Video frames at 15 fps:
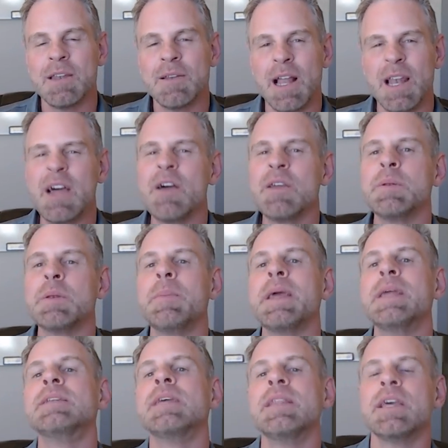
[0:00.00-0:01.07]
allowing them to
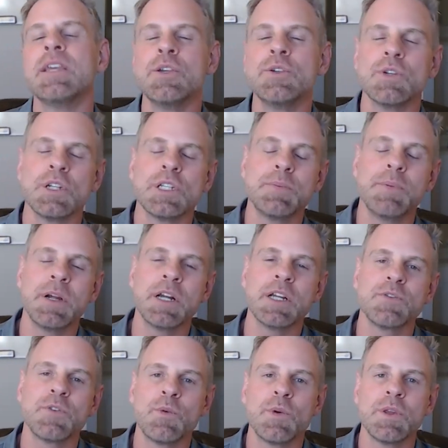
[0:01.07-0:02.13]
maintain that user experience
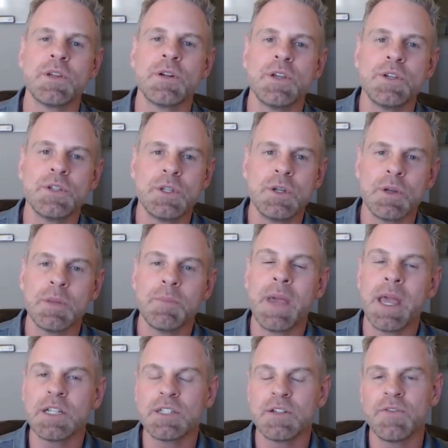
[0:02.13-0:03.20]
for what they're used to on the
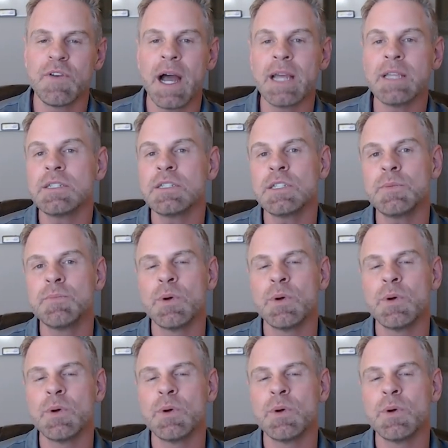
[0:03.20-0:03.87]
managed devices,